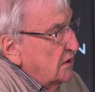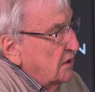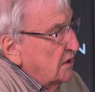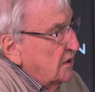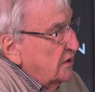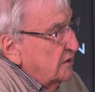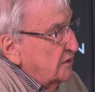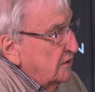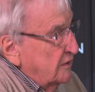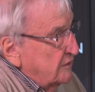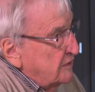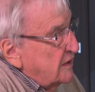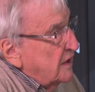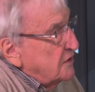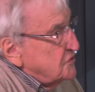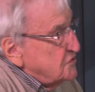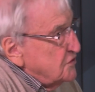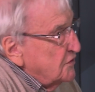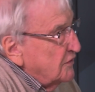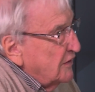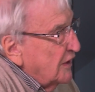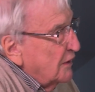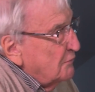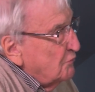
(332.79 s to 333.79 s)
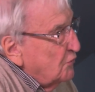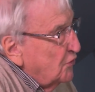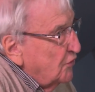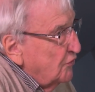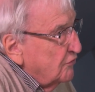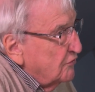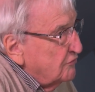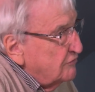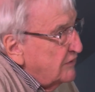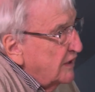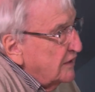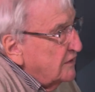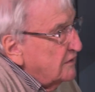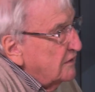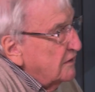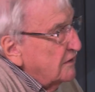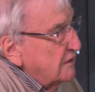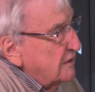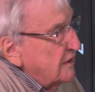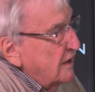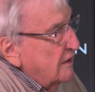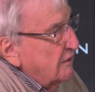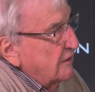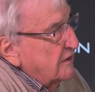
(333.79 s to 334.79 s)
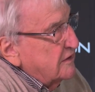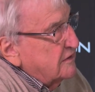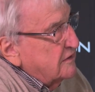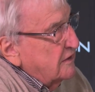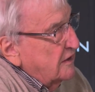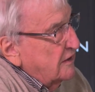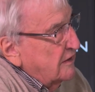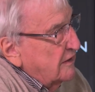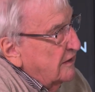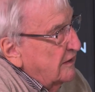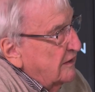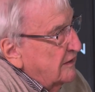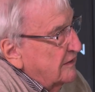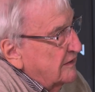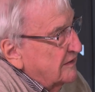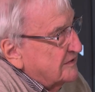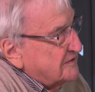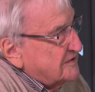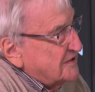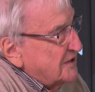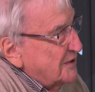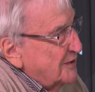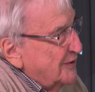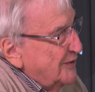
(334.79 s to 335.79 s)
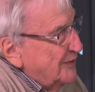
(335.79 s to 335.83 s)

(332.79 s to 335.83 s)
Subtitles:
And they're doing it more regularly now, I think, still.